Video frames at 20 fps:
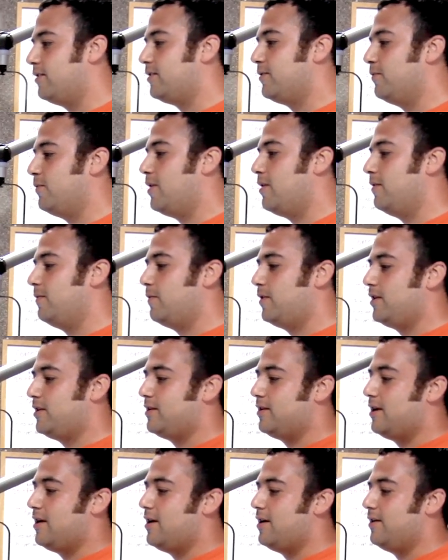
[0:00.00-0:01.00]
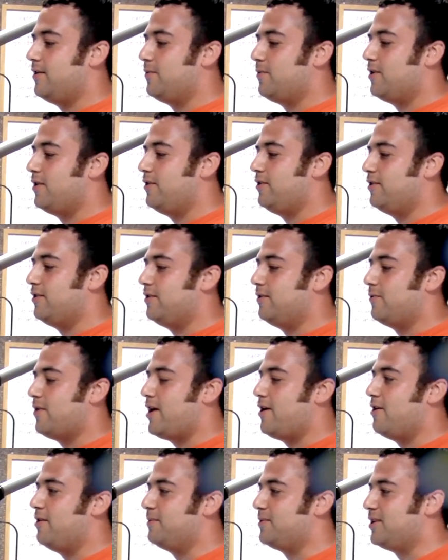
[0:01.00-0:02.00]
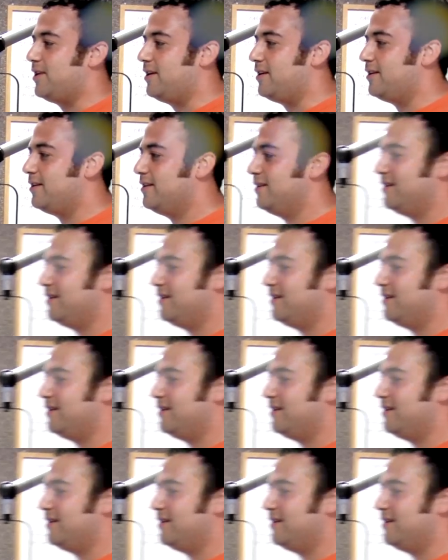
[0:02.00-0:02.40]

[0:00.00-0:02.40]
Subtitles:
Well, what does the one on your right arm say?